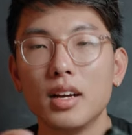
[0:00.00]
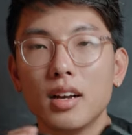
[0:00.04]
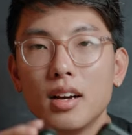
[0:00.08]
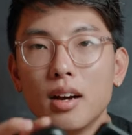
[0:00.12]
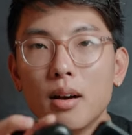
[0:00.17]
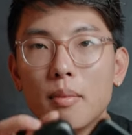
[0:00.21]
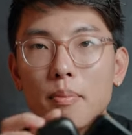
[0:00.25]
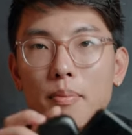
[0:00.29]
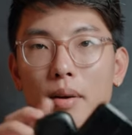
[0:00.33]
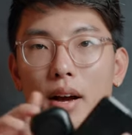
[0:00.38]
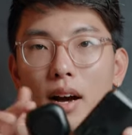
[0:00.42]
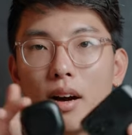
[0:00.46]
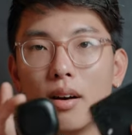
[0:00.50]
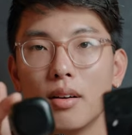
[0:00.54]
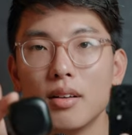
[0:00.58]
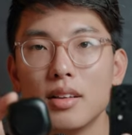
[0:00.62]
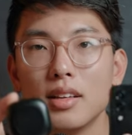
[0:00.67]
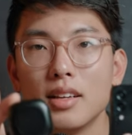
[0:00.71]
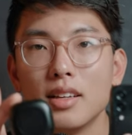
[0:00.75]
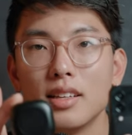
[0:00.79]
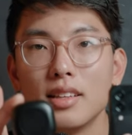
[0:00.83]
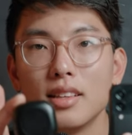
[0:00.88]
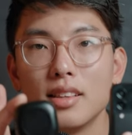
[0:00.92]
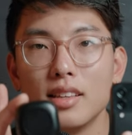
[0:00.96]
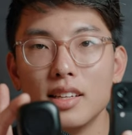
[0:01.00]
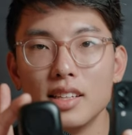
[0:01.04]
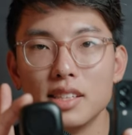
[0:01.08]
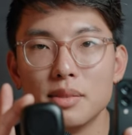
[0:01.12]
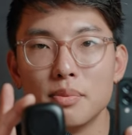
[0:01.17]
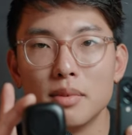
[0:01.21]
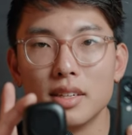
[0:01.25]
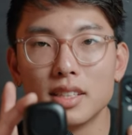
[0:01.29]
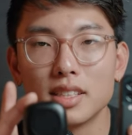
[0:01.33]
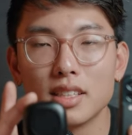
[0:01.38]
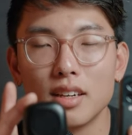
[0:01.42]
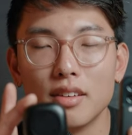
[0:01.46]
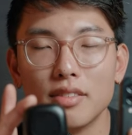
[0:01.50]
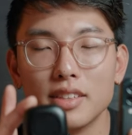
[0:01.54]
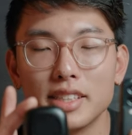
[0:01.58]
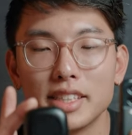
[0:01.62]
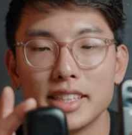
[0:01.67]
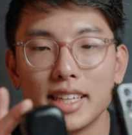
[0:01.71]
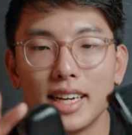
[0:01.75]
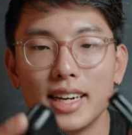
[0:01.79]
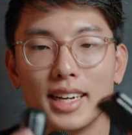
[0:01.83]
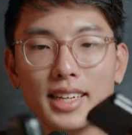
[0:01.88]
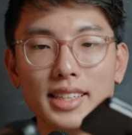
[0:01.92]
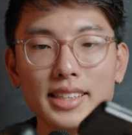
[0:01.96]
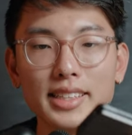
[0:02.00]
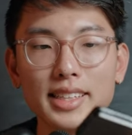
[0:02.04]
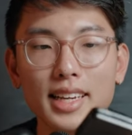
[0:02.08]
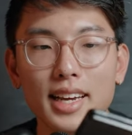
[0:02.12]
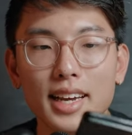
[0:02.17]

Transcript: about this much of a size.